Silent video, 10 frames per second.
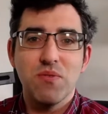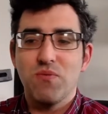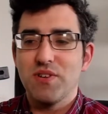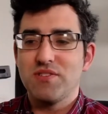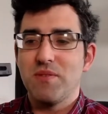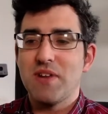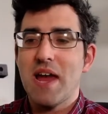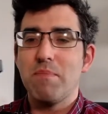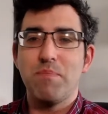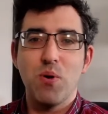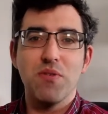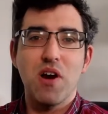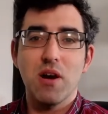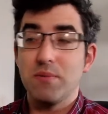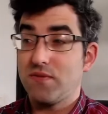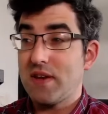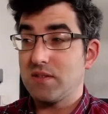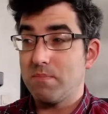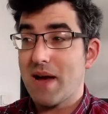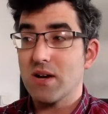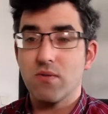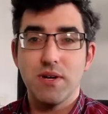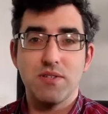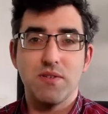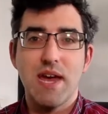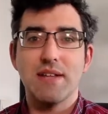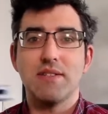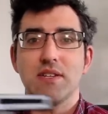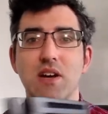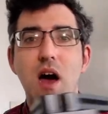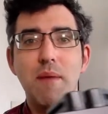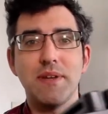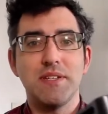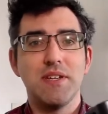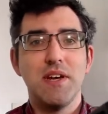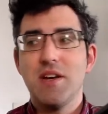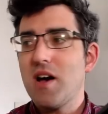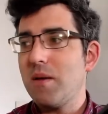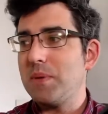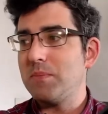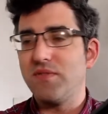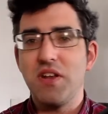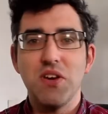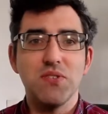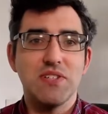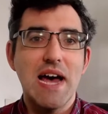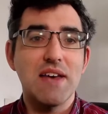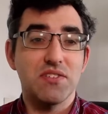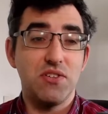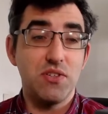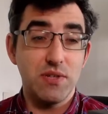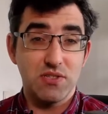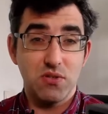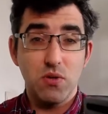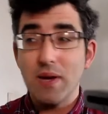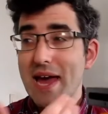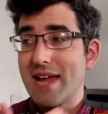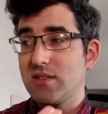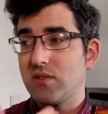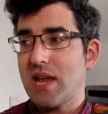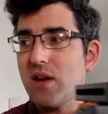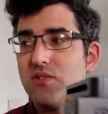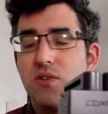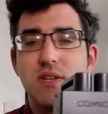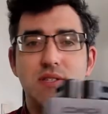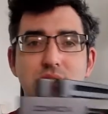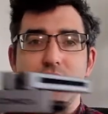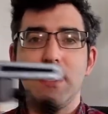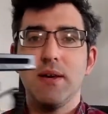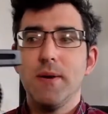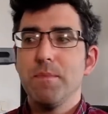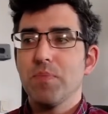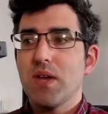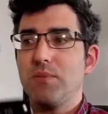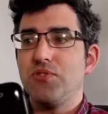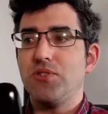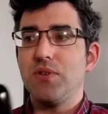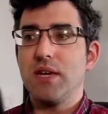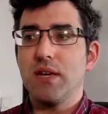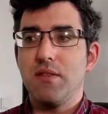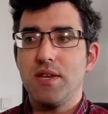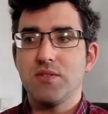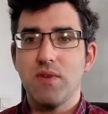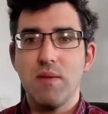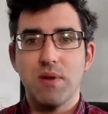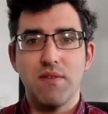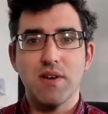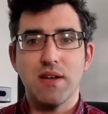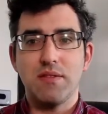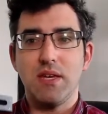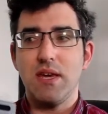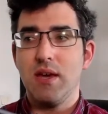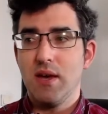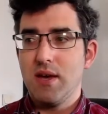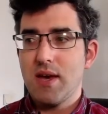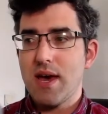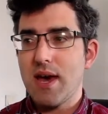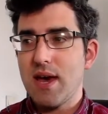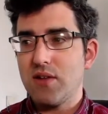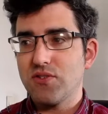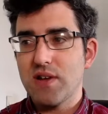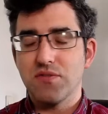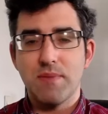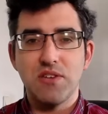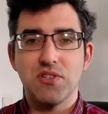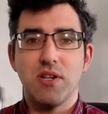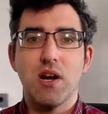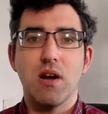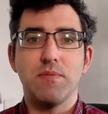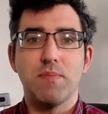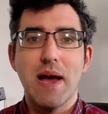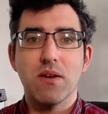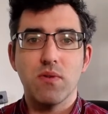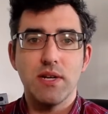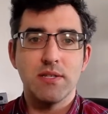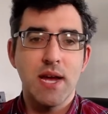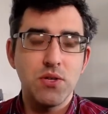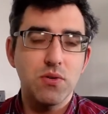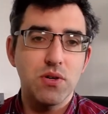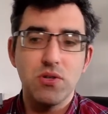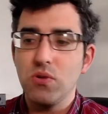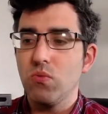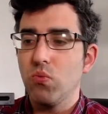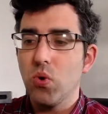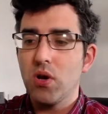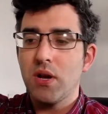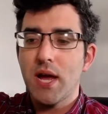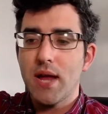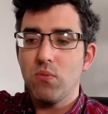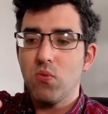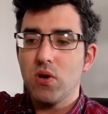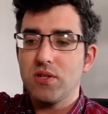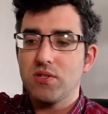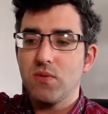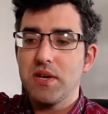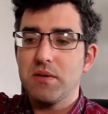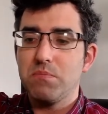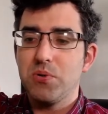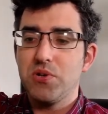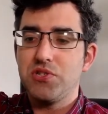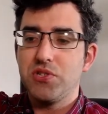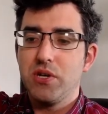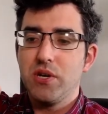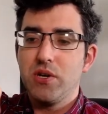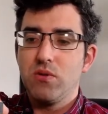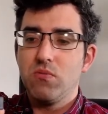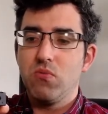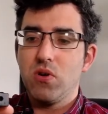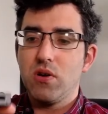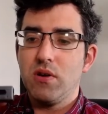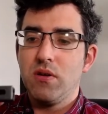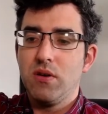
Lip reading: where someone had both arms facing backwards. So I had to comment on people's videos to ask when you do it. So you can. So now, as you can see, I'm shooting this way, but I've got the transformational arms backwards, and you can do one and one. So I can push one